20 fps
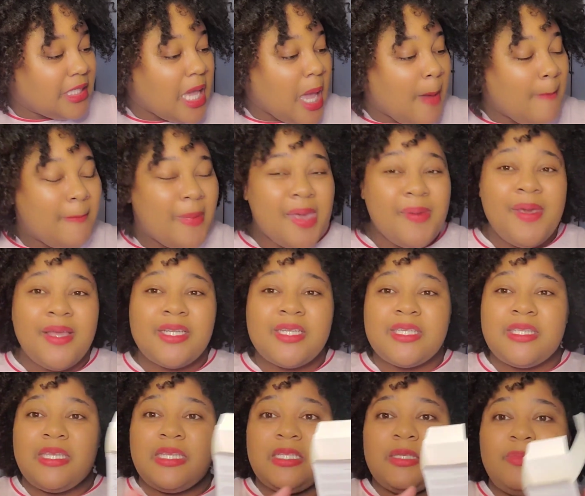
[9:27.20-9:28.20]
maybe I just
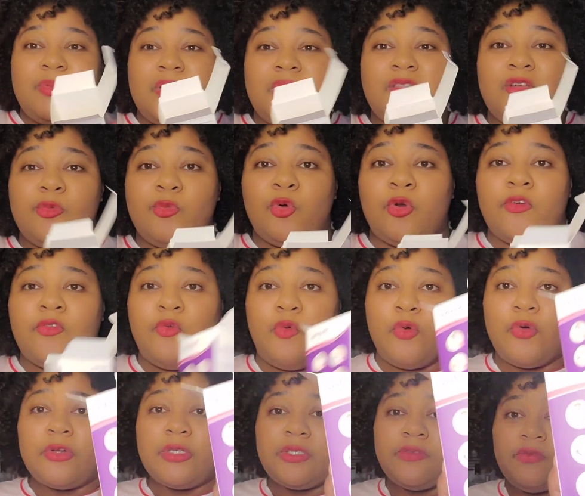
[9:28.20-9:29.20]
need to be a little more
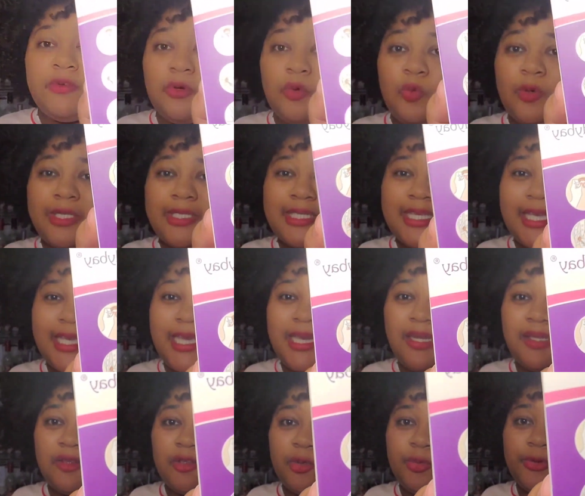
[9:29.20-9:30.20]
forceful once I get a
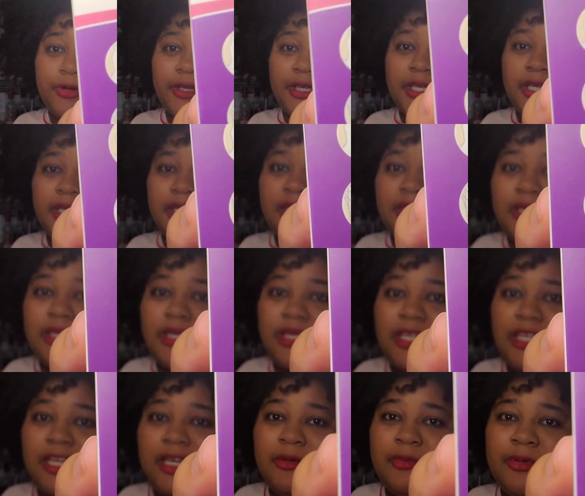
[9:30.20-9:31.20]
lubricant.
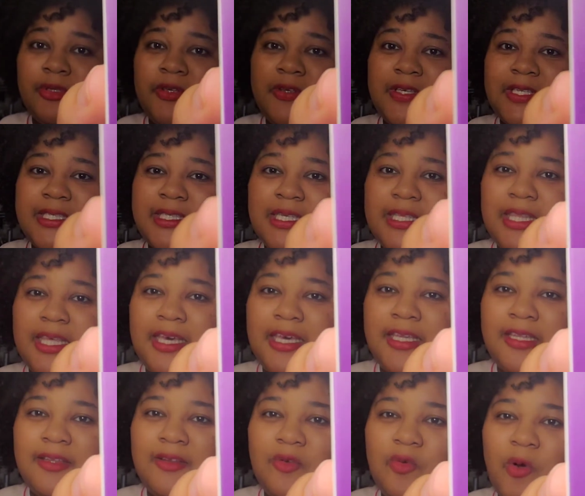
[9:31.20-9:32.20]
But you can see
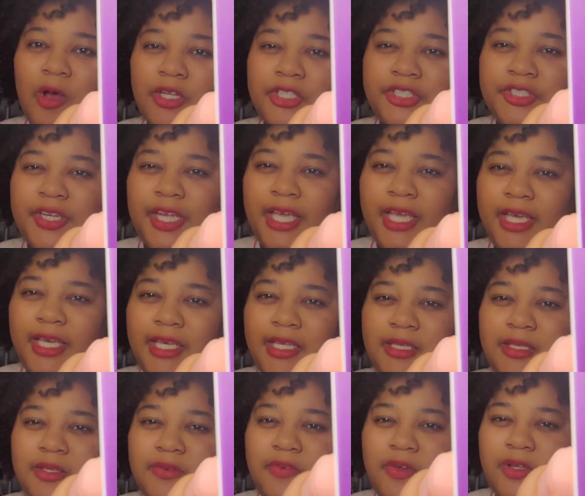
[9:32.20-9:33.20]
that, wash your
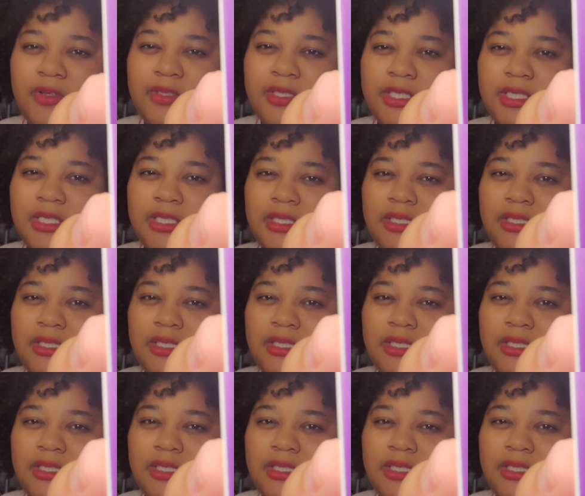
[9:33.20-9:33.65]
hands, fold it.